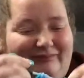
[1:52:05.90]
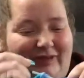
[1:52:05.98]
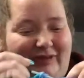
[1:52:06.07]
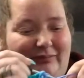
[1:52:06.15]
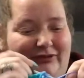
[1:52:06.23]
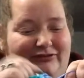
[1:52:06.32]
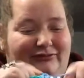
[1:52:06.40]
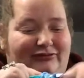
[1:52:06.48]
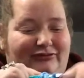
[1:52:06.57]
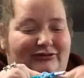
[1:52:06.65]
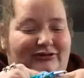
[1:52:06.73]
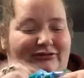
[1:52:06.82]
Plus, it was a
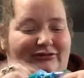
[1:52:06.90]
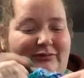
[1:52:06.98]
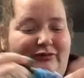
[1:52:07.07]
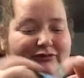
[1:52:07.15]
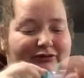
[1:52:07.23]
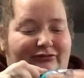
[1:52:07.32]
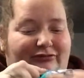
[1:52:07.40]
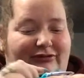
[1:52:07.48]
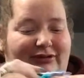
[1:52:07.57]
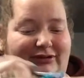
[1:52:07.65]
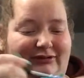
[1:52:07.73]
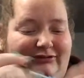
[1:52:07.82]
Disney movie. I was like,
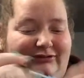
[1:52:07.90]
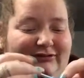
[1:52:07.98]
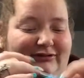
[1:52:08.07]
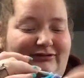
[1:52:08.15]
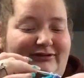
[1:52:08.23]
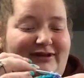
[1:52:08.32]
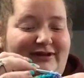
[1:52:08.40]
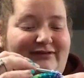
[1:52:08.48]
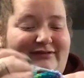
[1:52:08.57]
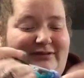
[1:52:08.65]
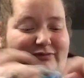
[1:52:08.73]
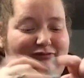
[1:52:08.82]
it's a
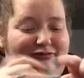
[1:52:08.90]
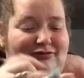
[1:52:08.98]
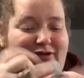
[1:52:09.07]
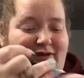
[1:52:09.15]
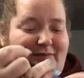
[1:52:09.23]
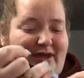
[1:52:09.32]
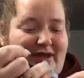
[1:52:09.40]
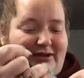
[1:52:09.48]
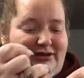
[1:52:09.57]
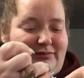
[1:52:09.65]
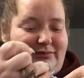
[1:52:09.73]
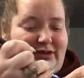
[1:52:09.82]
Disney movie. How bad can
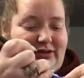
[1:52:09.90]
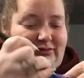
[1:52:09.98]
it be?